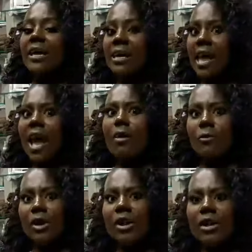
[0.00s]
yeah,
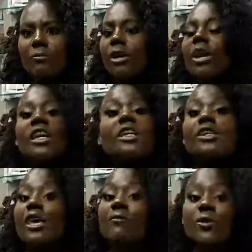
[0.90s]
we're going to, we're going to
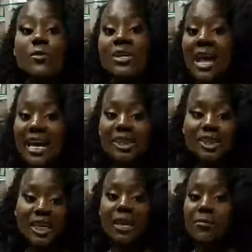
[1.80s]
give you a nice
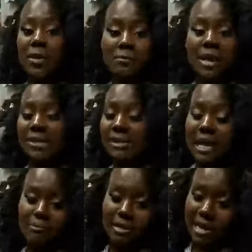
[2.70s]
shape. And by the
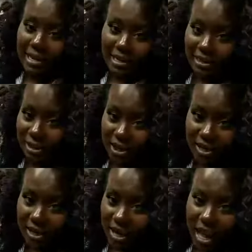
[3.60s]
time I got out of that
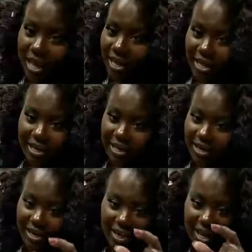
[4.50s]
chair, I had
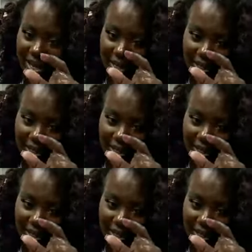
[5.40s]
hair like